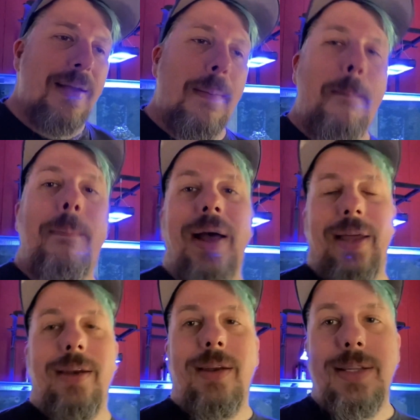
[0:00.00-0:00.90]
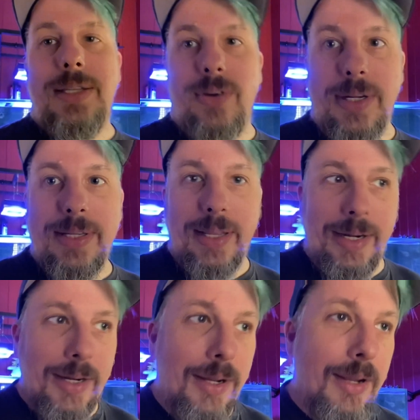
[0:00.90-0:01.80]
But seriously,
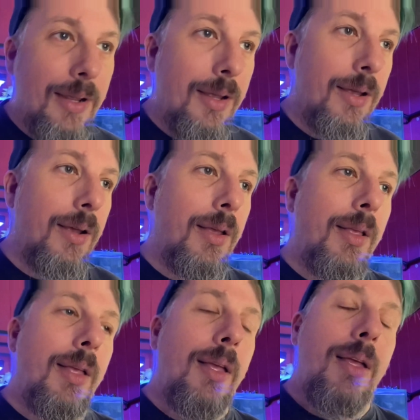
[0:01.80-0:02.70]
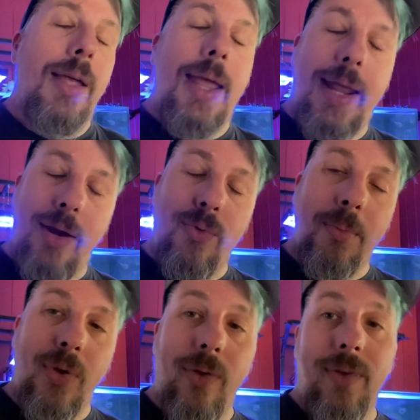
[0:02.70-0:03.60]
hand
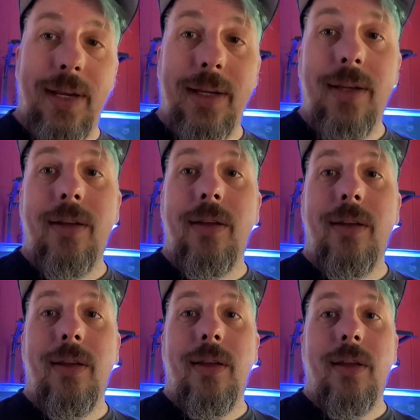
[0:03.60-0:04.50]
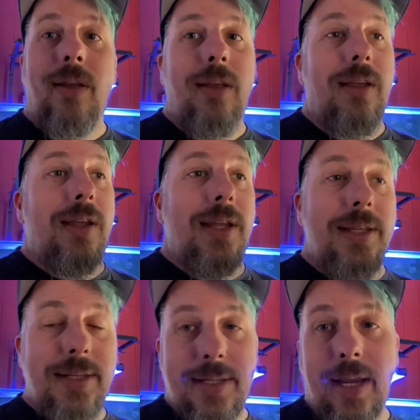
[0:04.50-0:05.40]
removing is
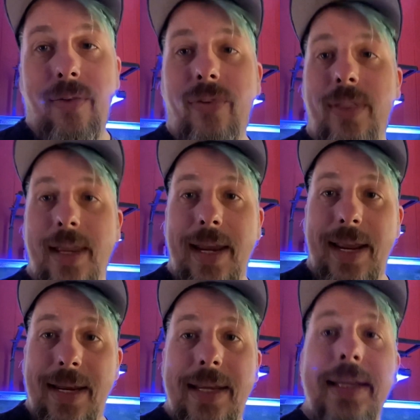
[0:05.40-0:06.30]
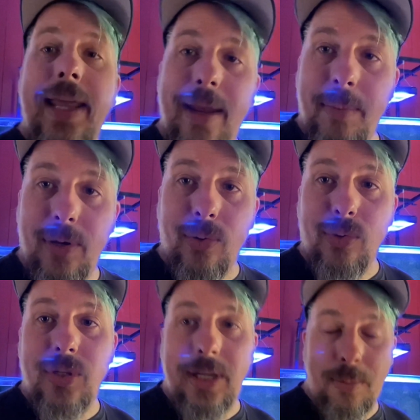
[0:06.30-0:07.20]
safer than any
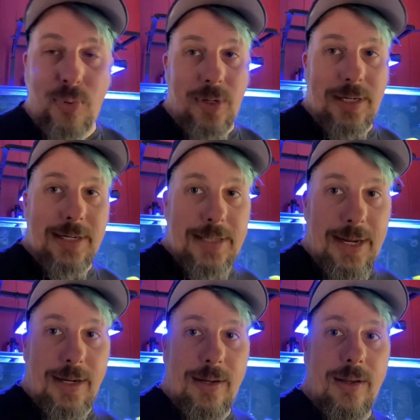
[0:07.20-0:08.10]
chemicals you can put in your tank.